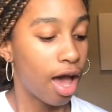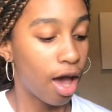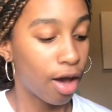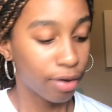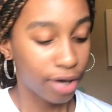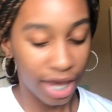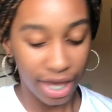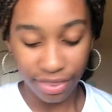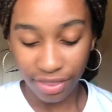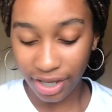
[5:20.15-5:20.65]

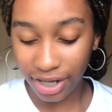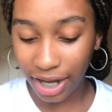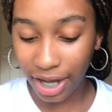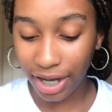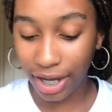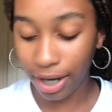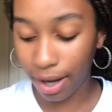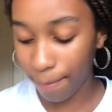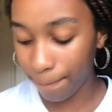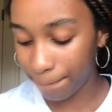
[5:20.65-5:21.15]
Okay, then
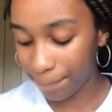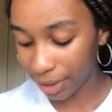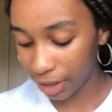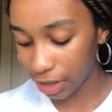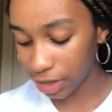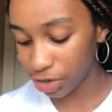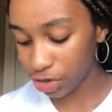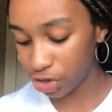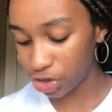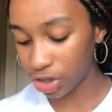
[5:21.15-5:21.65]
I got a
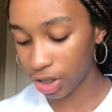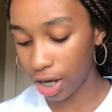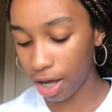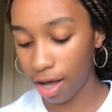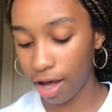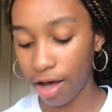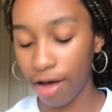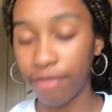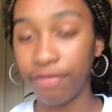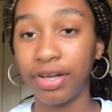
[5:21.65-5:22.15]
bunch
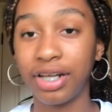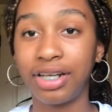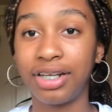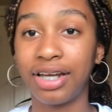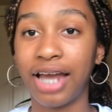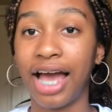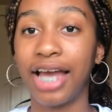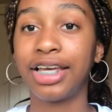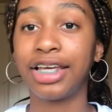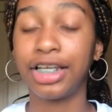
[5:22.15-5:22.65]
of
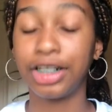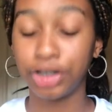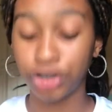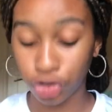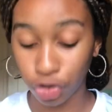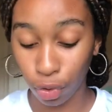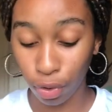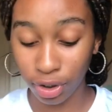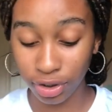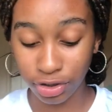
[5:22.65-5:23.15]
Nike
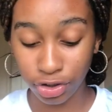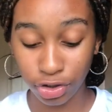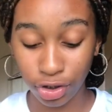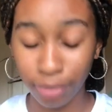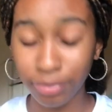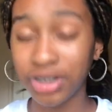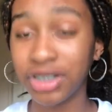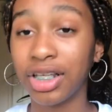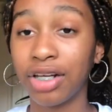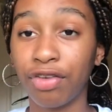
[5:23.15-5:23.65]
shorts.
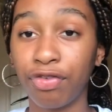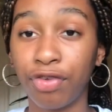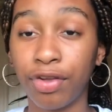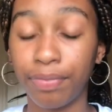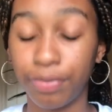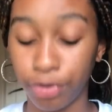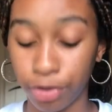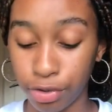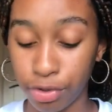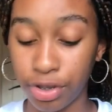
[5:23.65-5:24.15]
So I'm just gonna
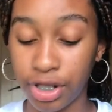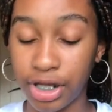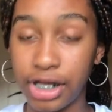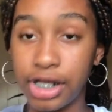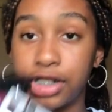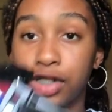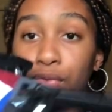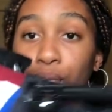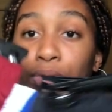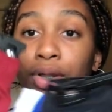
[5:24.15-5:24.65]
flip through
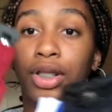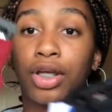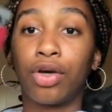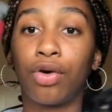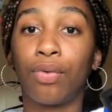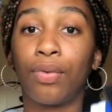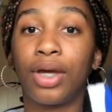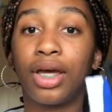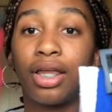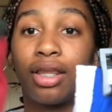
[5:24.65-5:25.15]
these really
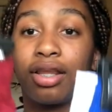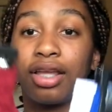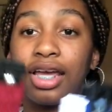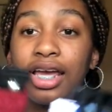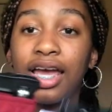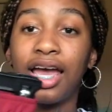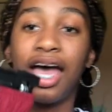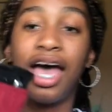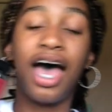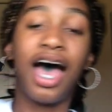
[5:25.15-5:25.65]

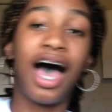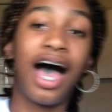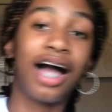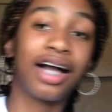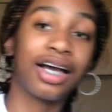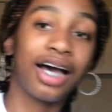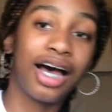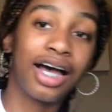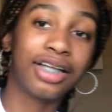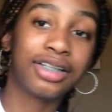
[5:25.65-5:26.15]
quickly.
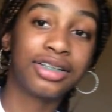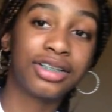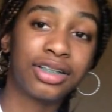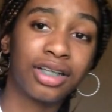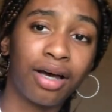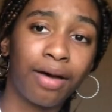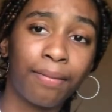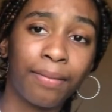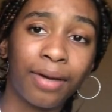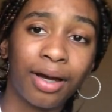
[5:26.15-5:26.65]
I got
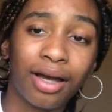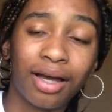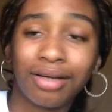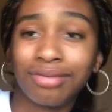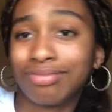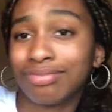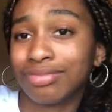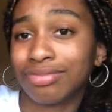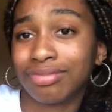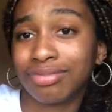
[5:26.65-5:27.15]
some,
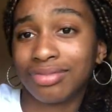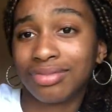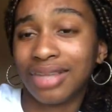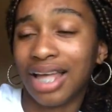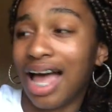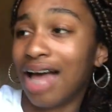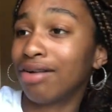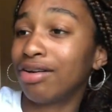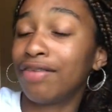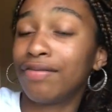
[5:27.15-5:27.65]

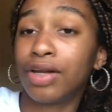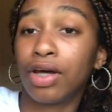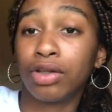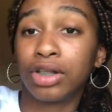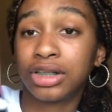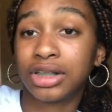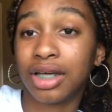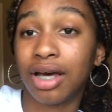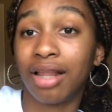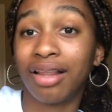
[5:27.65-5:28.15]
I don't even know
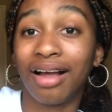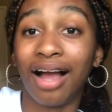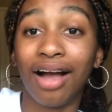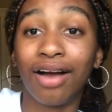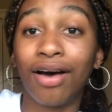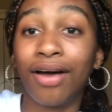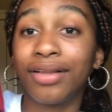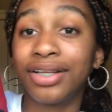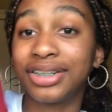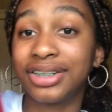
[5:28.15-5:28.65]
this color.
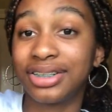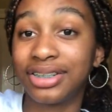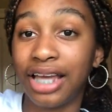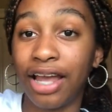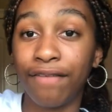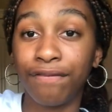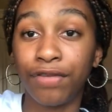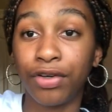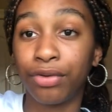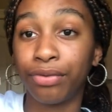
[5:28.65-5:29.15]
I call it
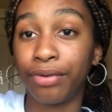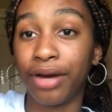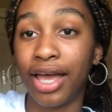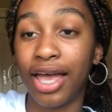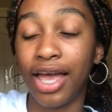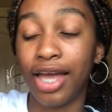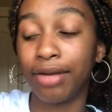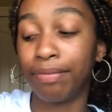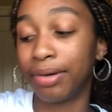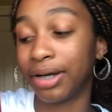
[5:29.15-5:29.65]
Stanford
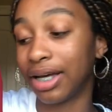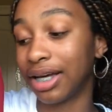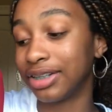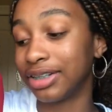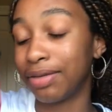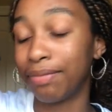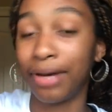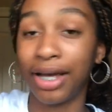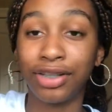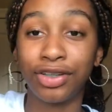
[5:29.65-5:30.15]
Red
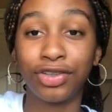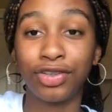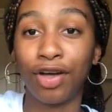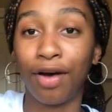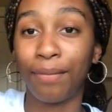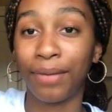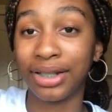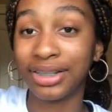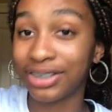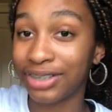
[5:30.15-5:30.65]
because it matches
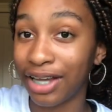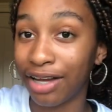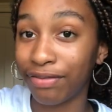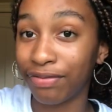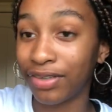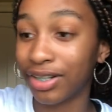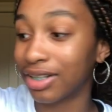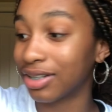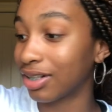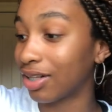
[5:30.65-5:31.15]
all my
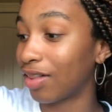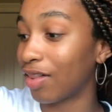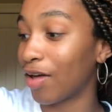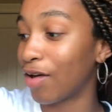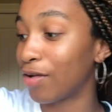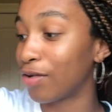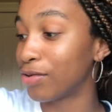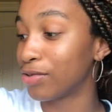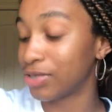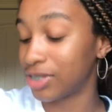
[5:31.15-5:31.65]
Stanford
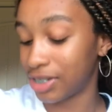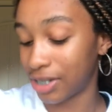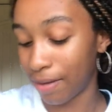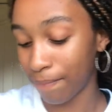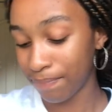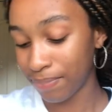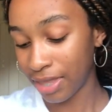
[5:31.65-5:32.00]
clothes.